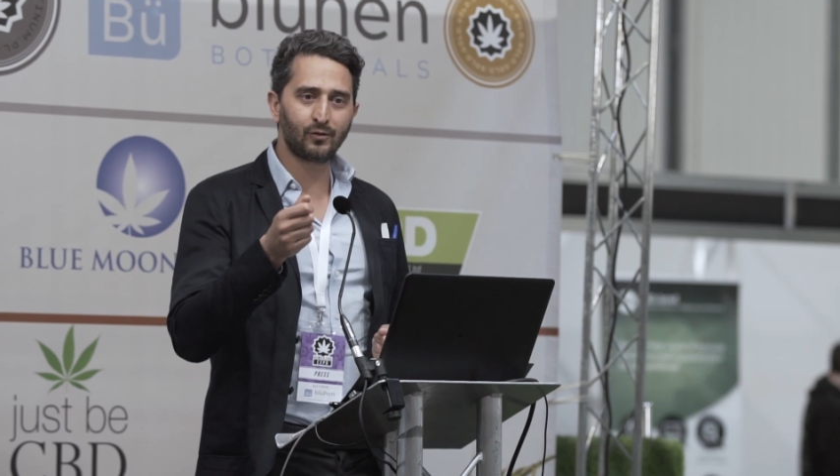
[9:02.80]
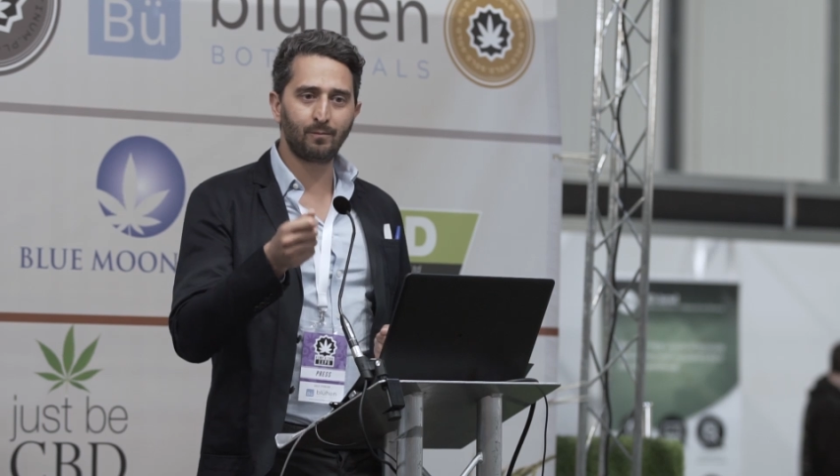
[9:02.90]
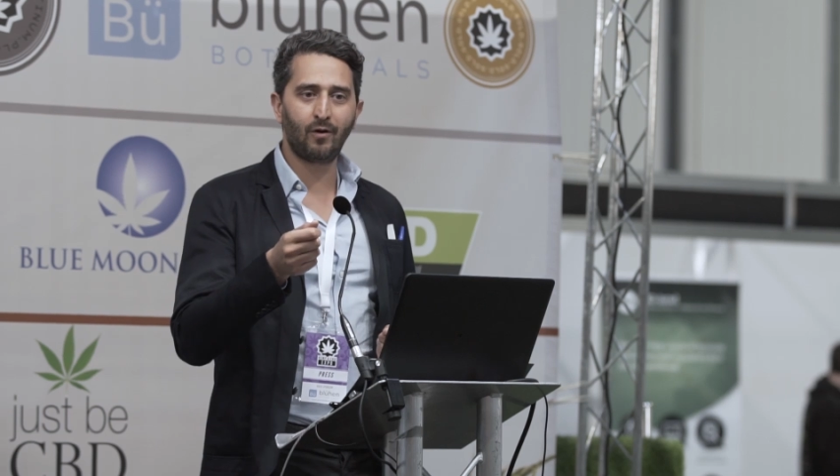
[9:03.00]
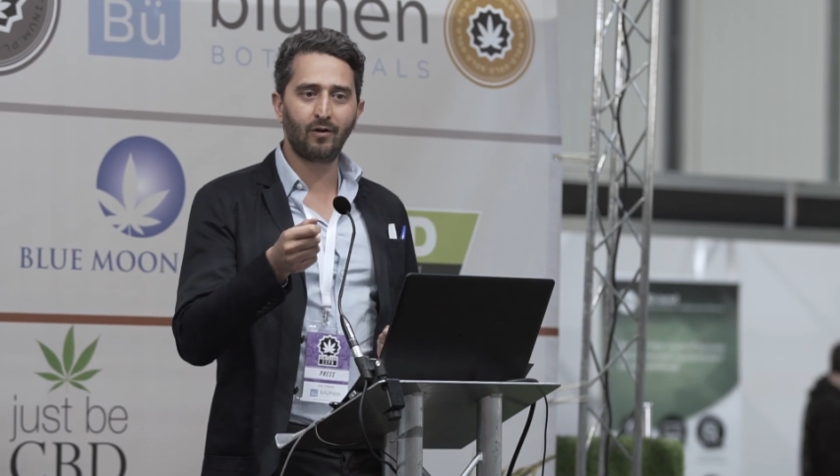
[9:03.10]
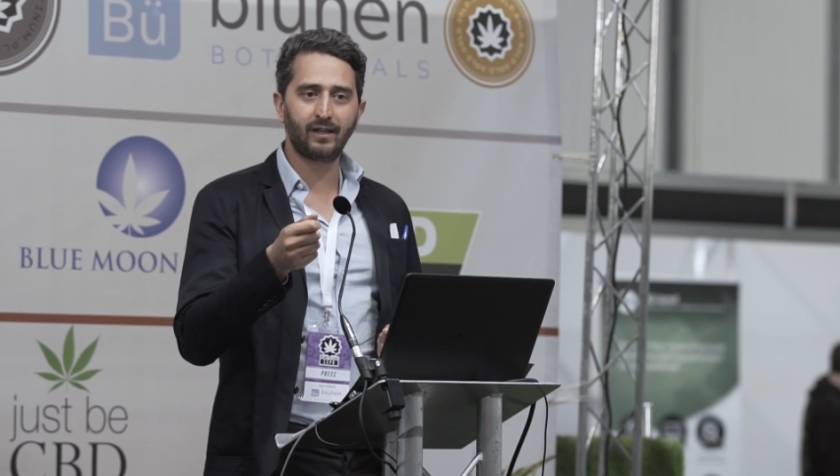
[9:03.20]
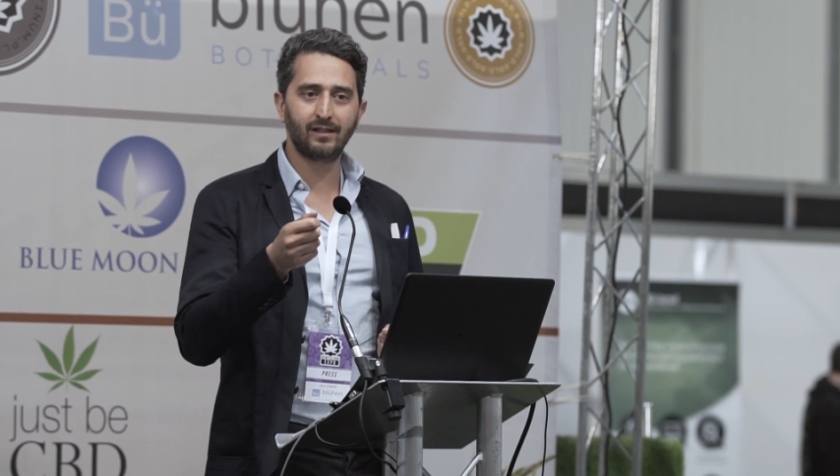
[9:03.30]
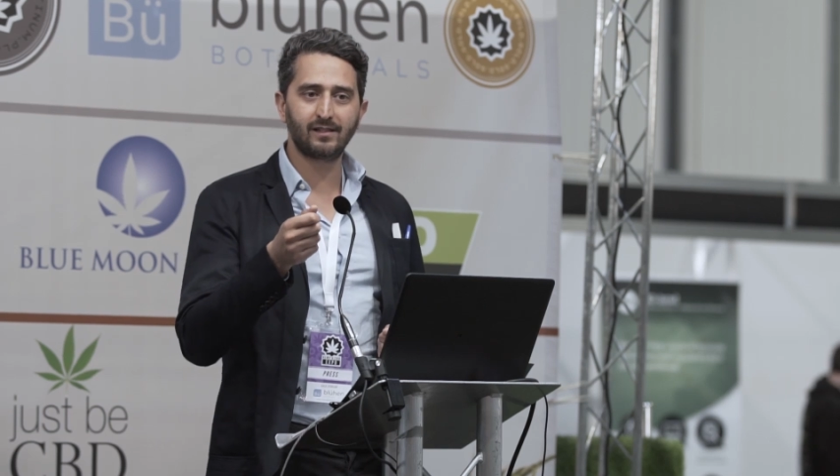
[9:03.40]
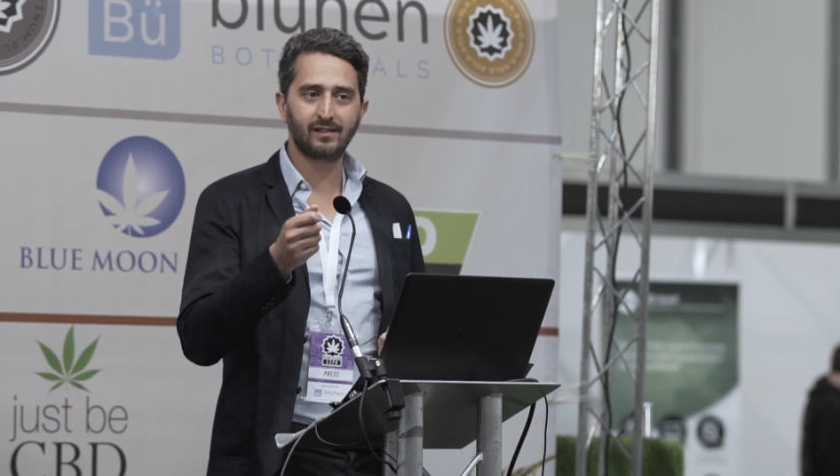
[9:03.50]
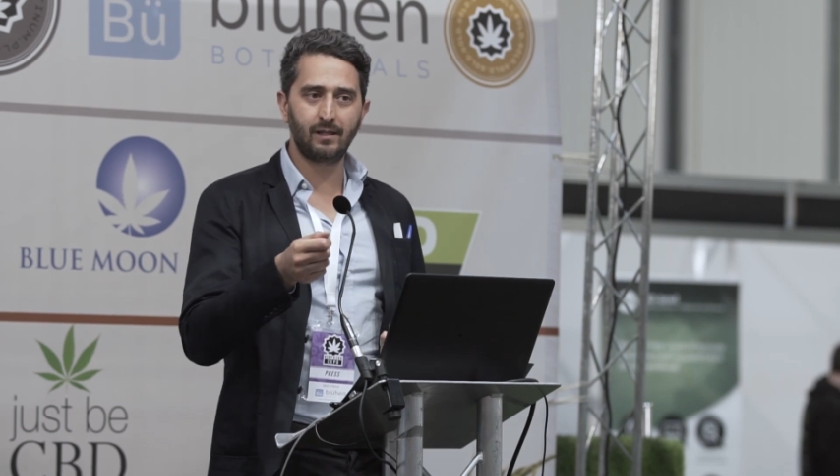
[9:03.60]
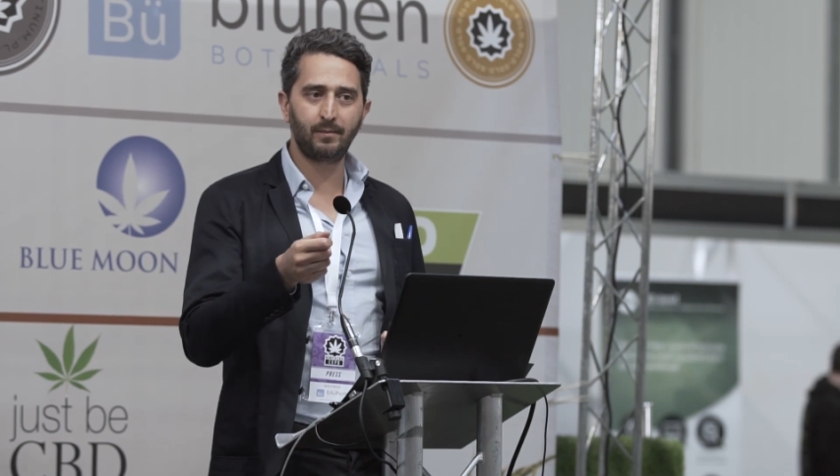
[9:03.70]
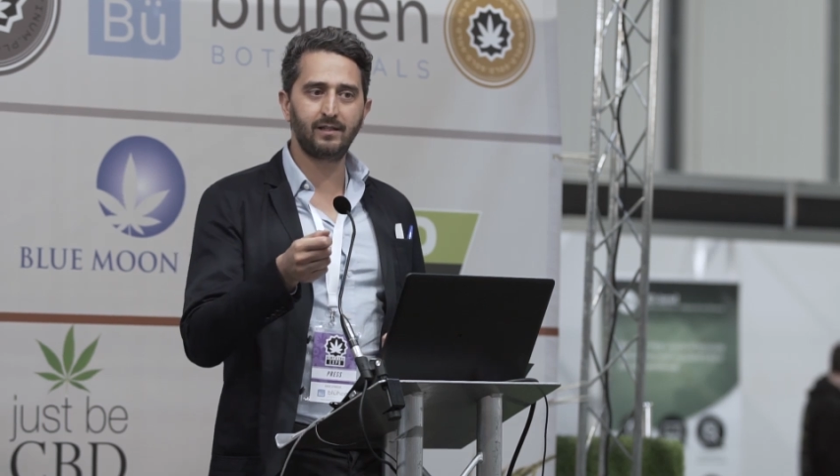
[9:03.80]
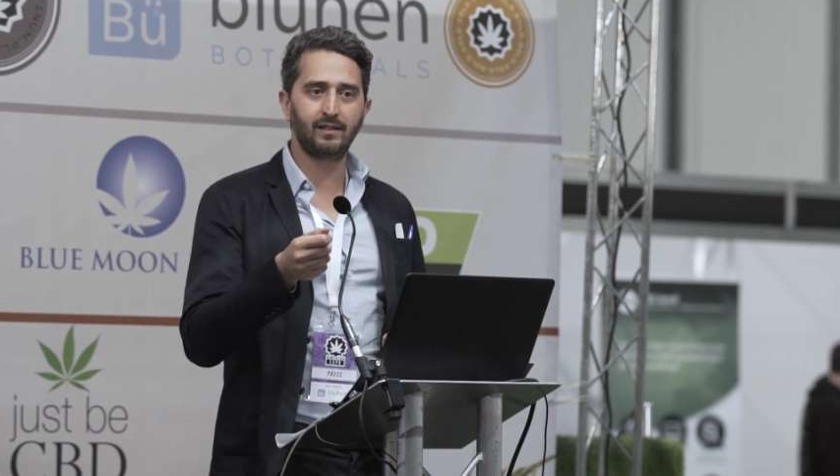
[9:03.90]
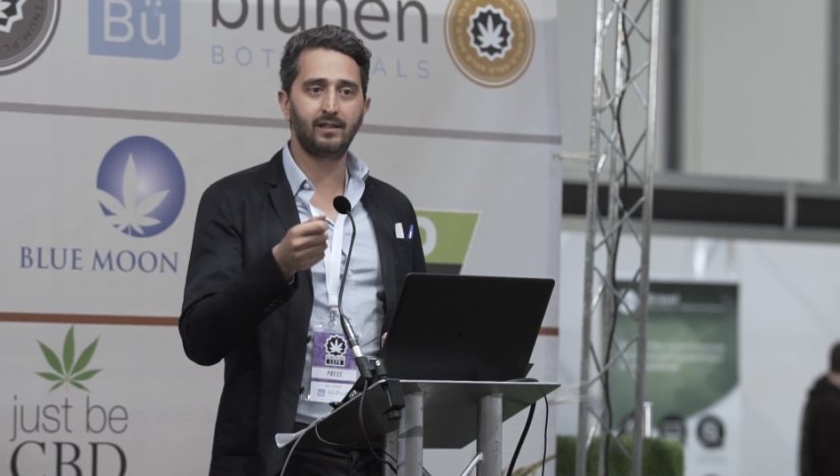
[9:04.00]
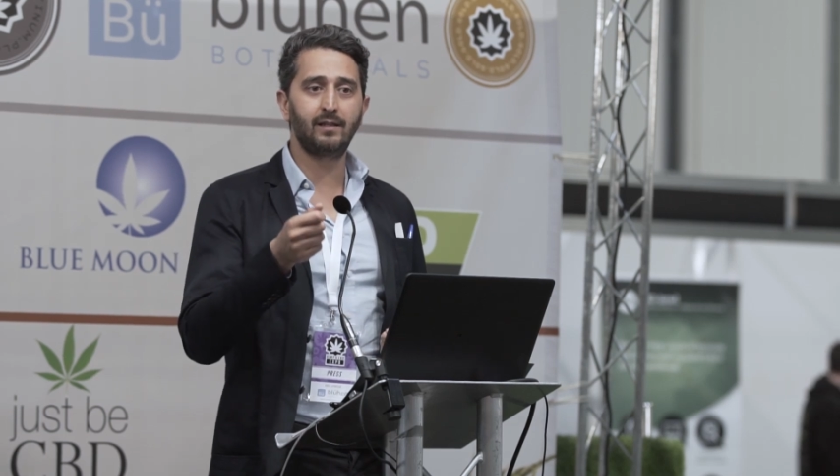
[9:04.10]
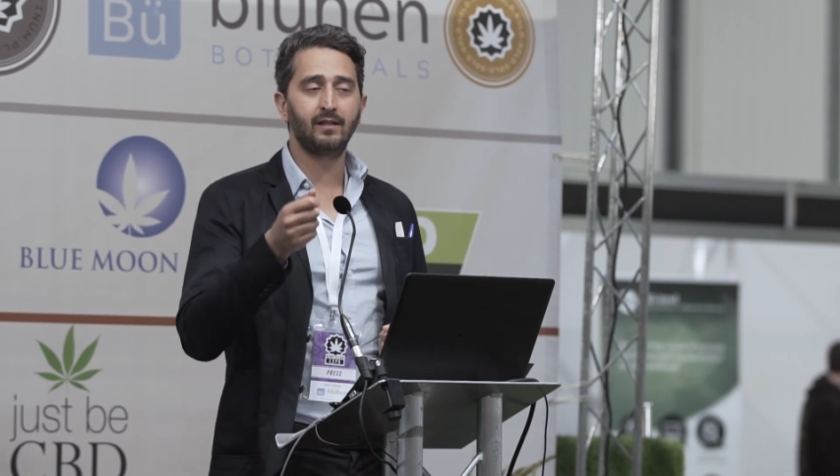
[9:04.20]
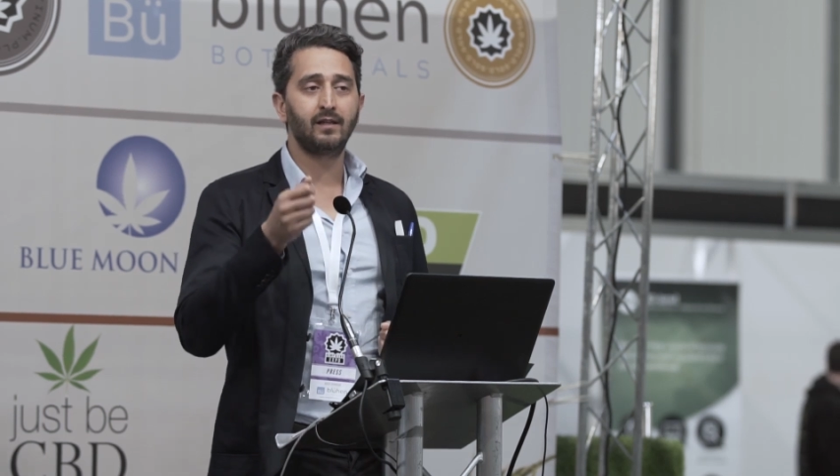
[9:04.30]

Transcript: to market CBD